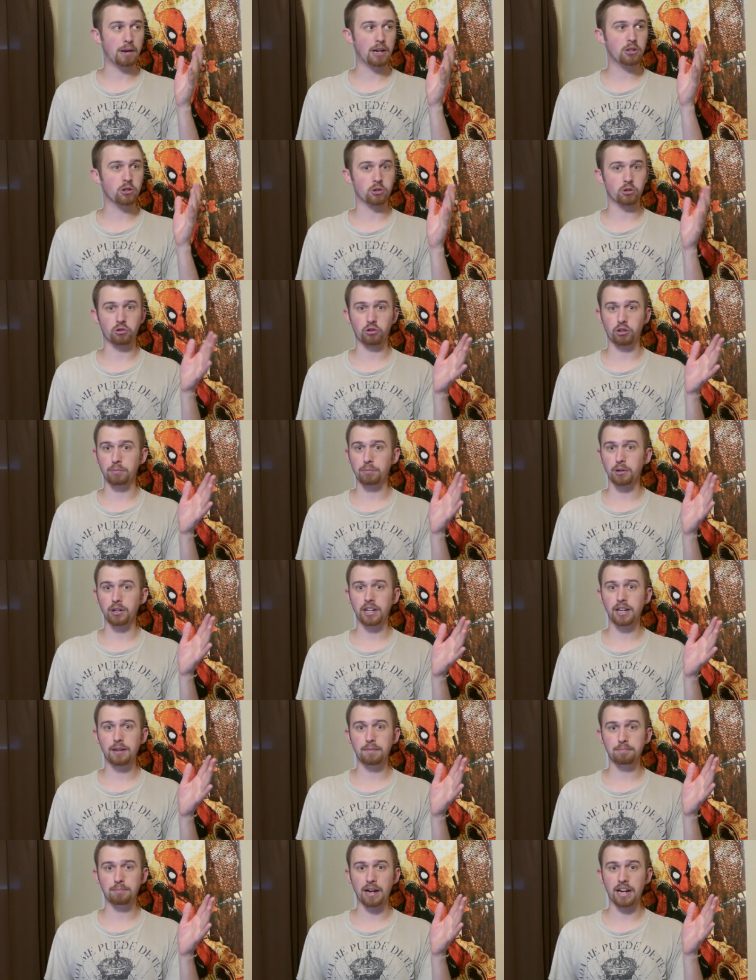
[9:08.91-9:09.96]
major sleeper
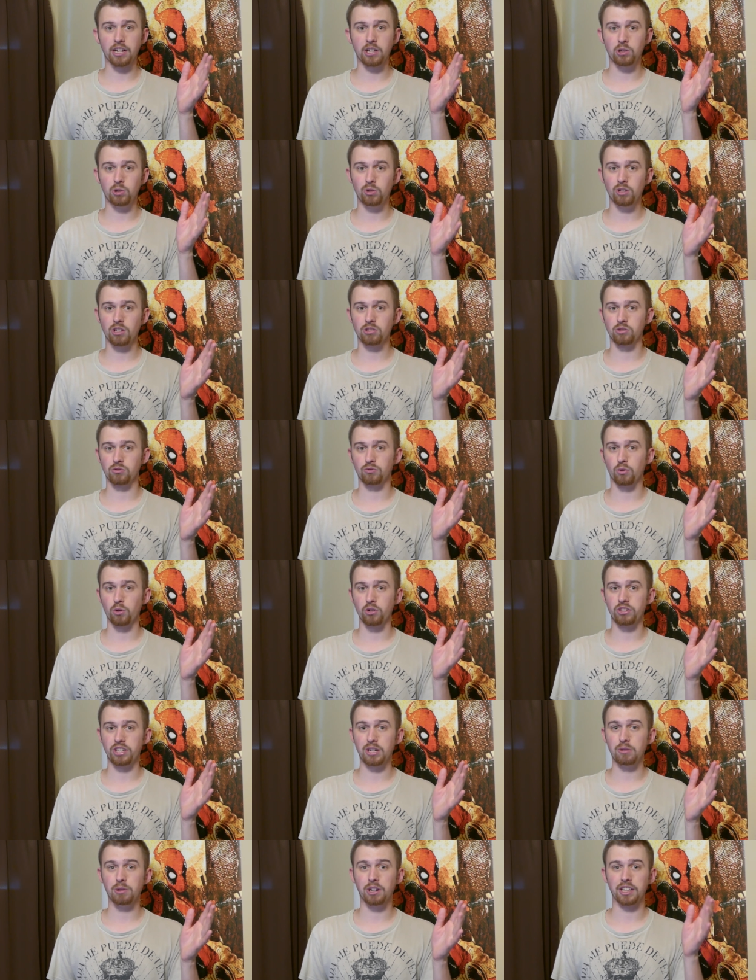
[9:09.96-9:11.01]
hit back in
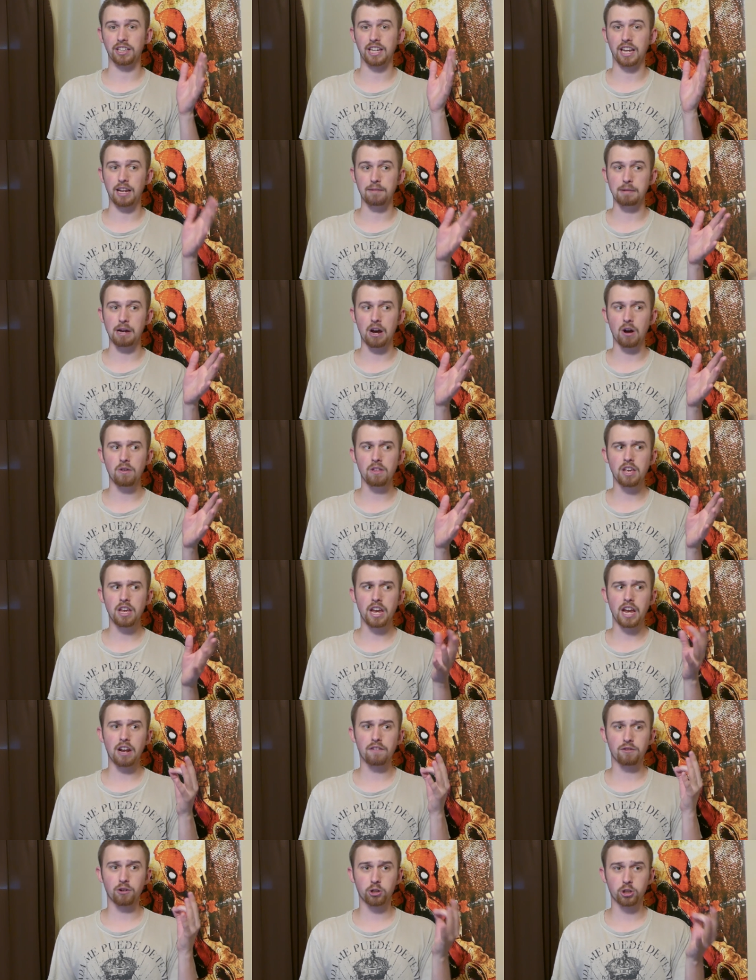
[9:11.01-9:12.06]
2014 when it came out,
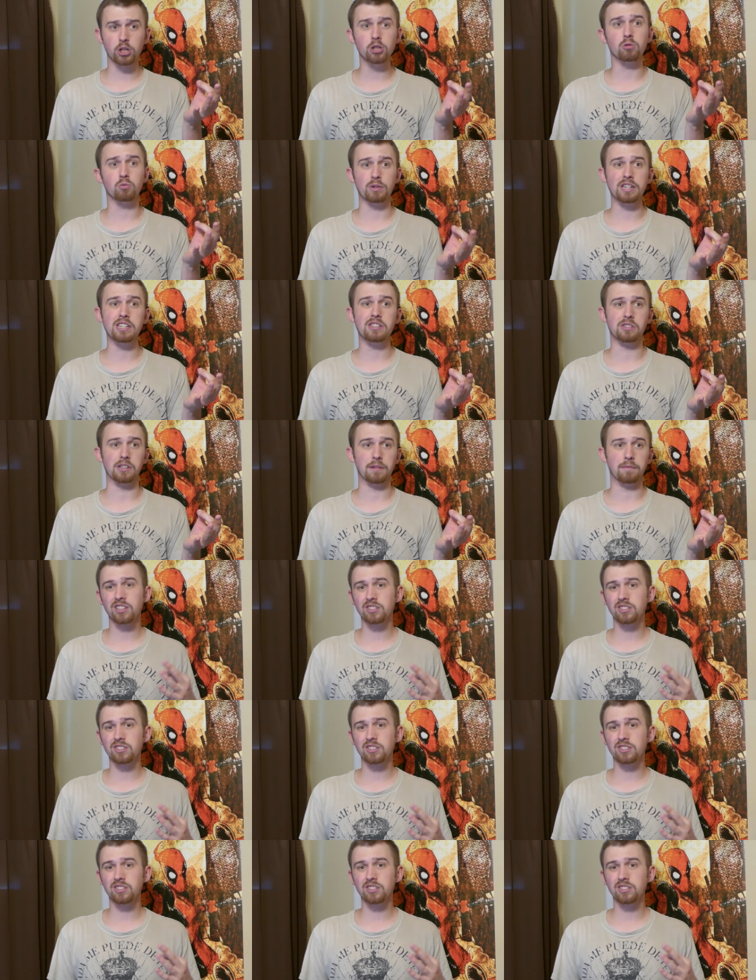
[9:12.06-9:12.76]
and for good reason.